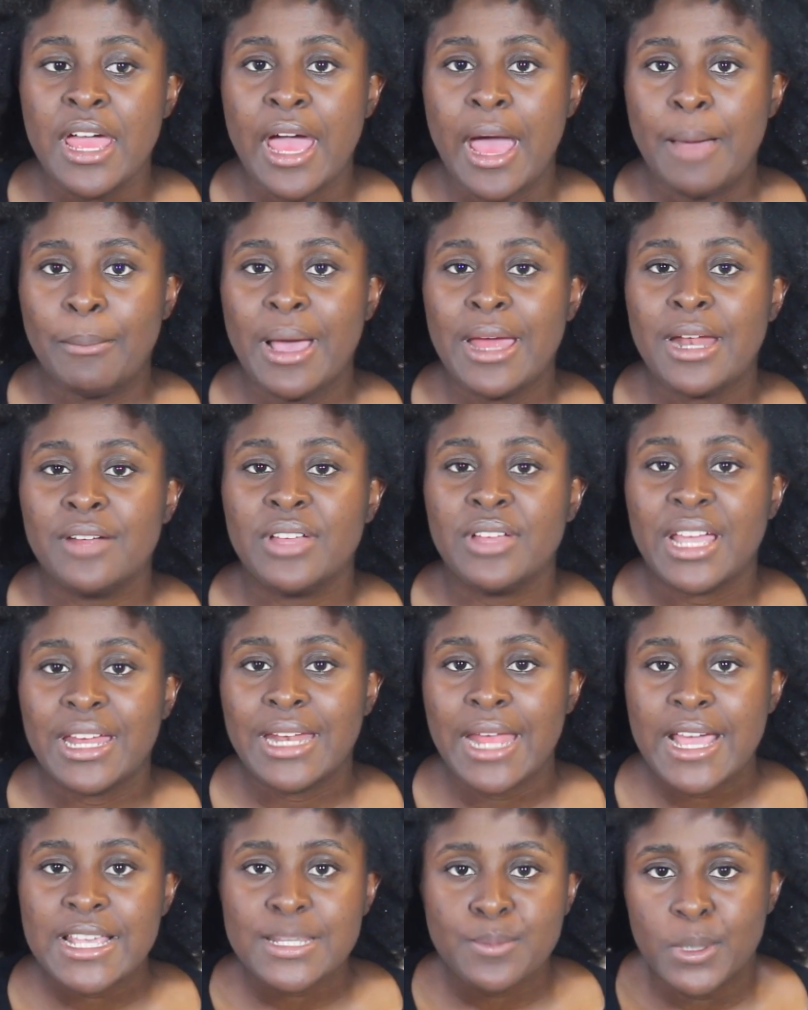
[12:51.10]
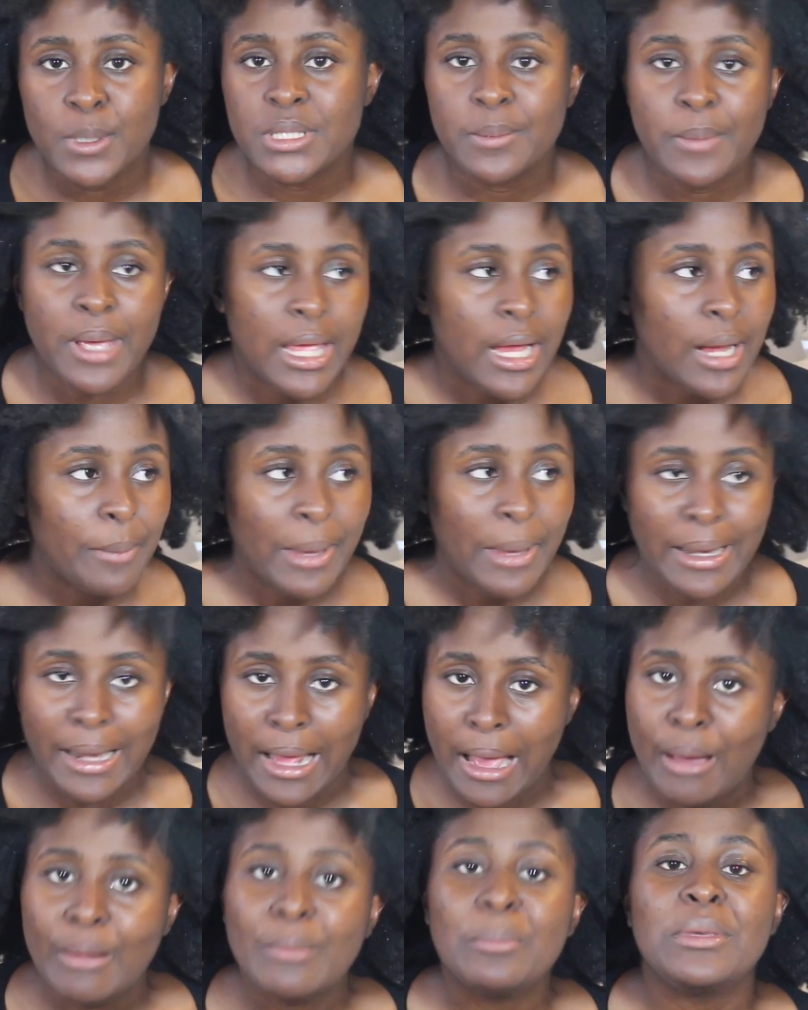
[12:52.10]
I'm kind of like an expert on my hair by
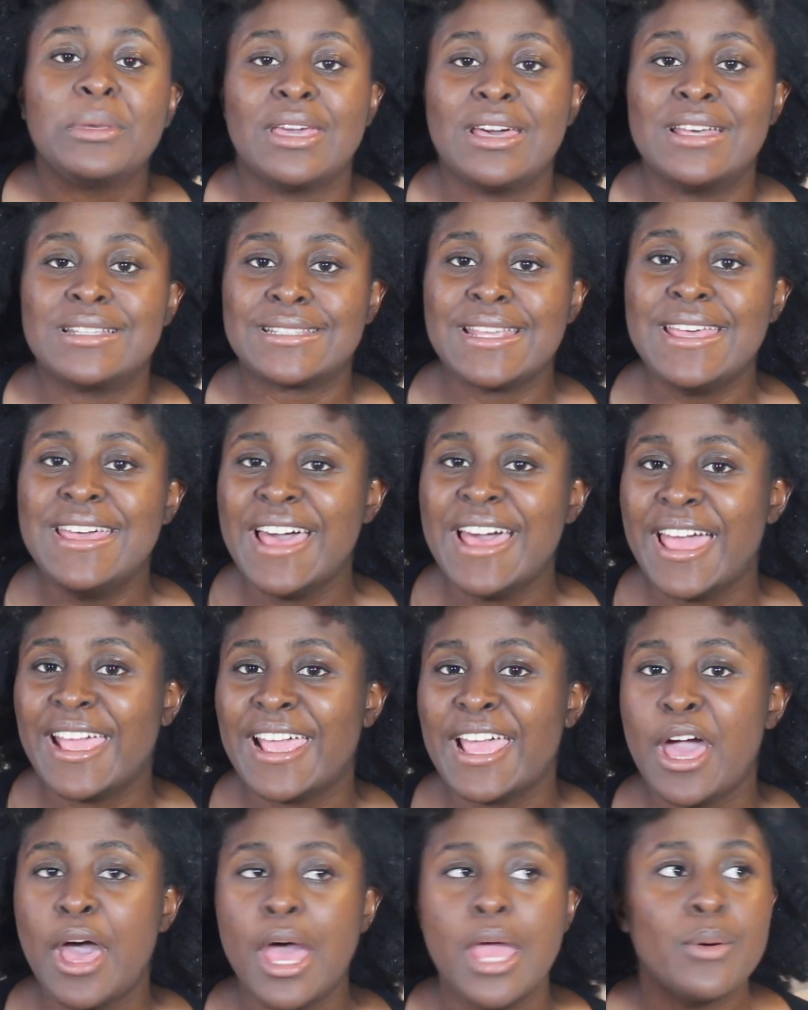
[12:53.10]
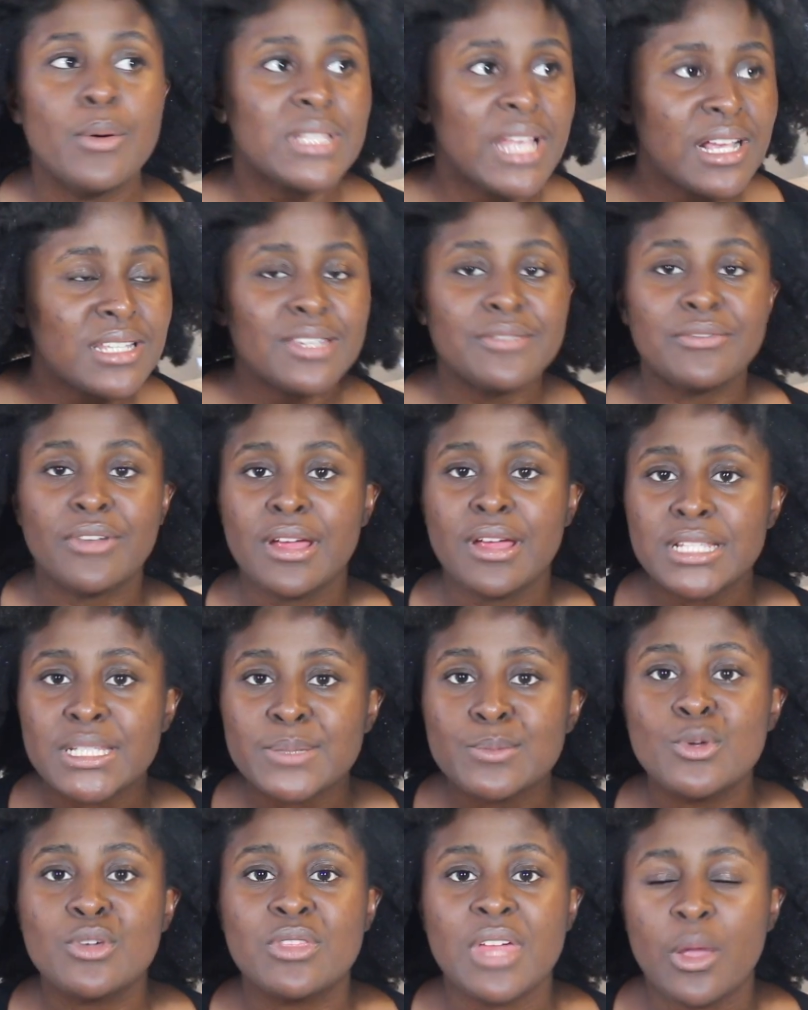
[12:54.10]
now, because it was actually very
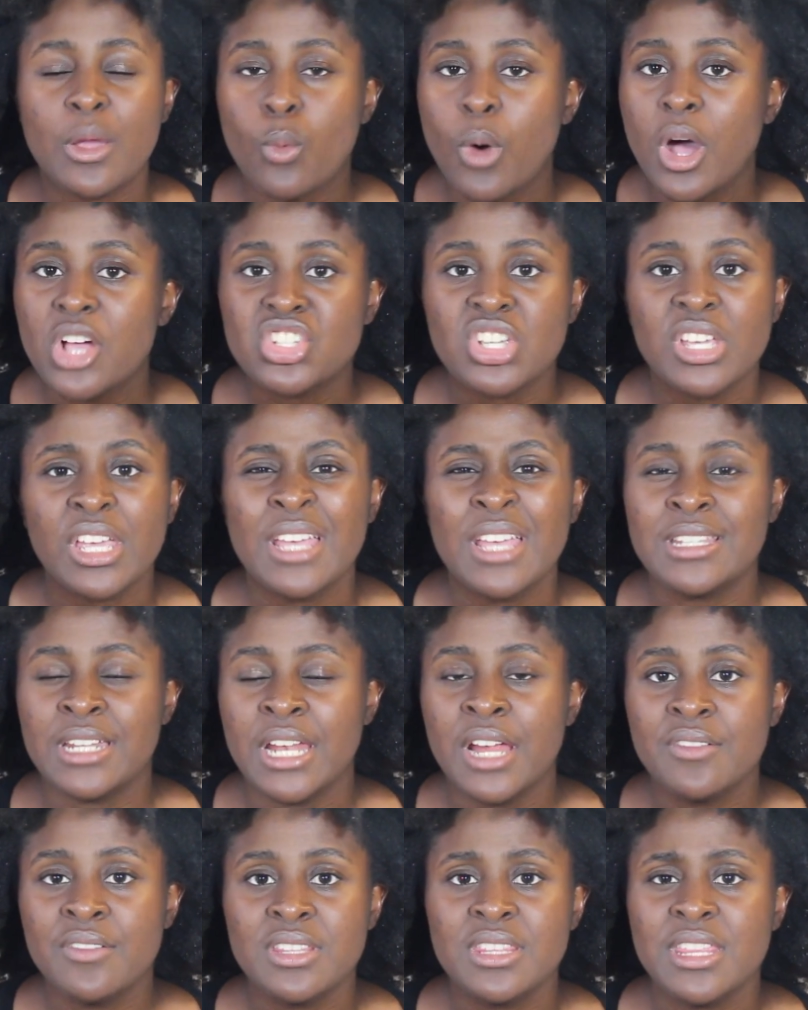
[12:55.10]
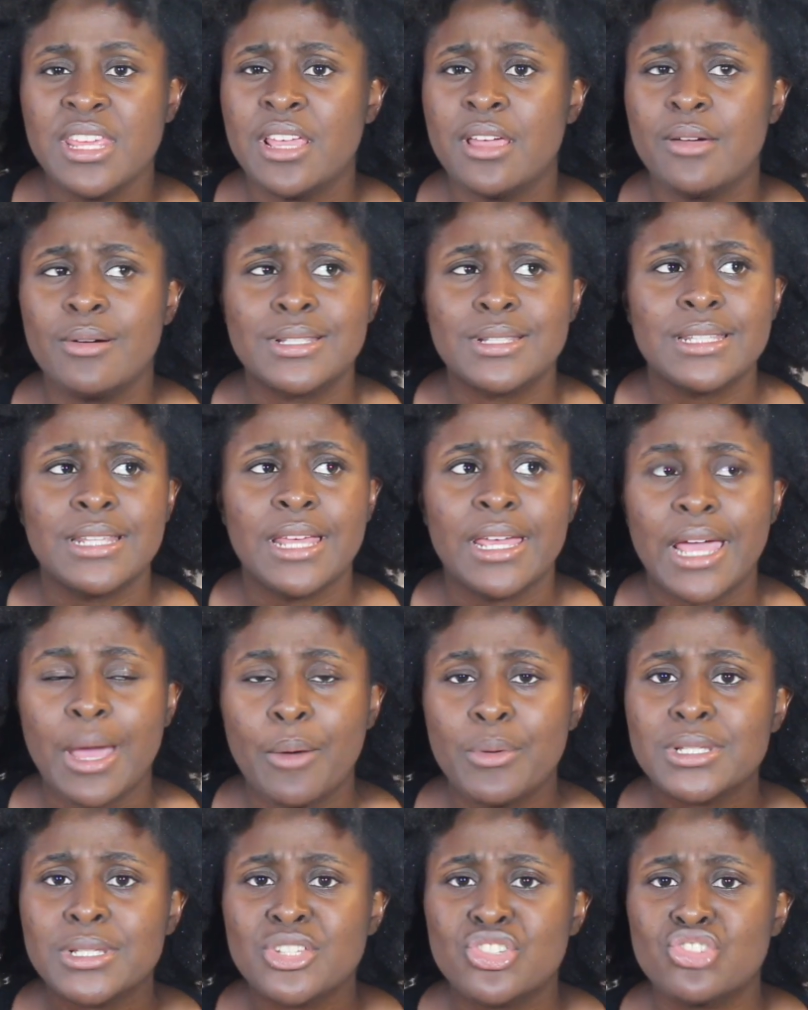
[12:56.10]
smooth, like washing it and everything. It wasn't like I
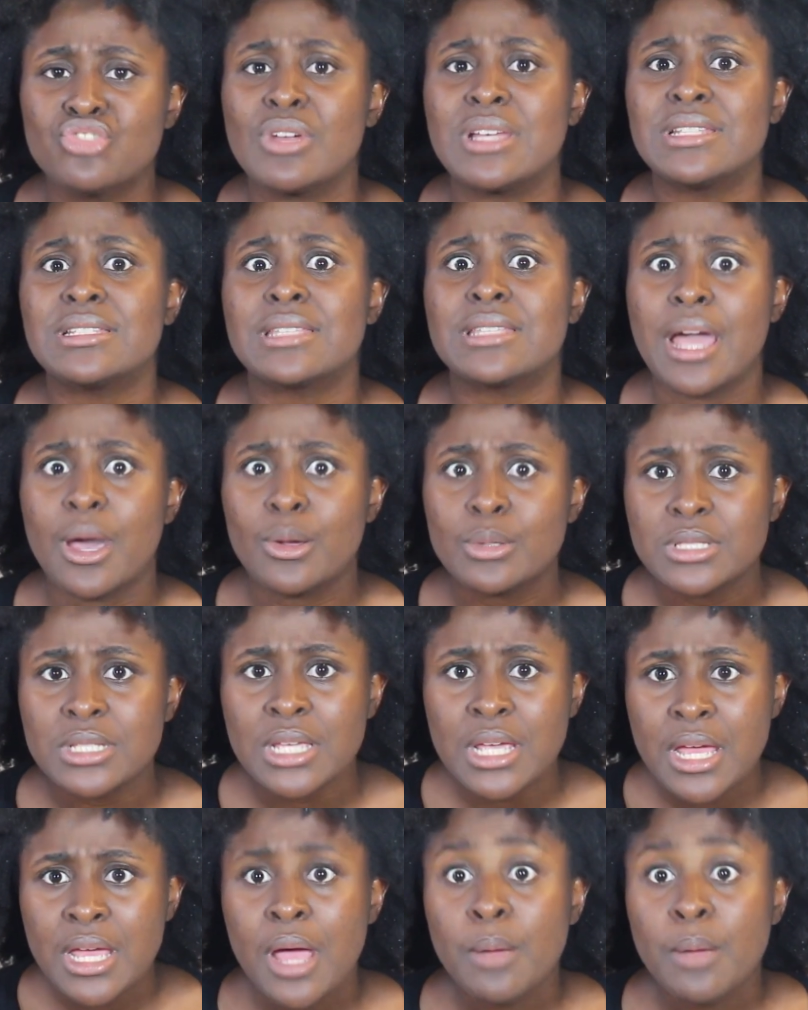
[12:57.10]
wasn't stressed out.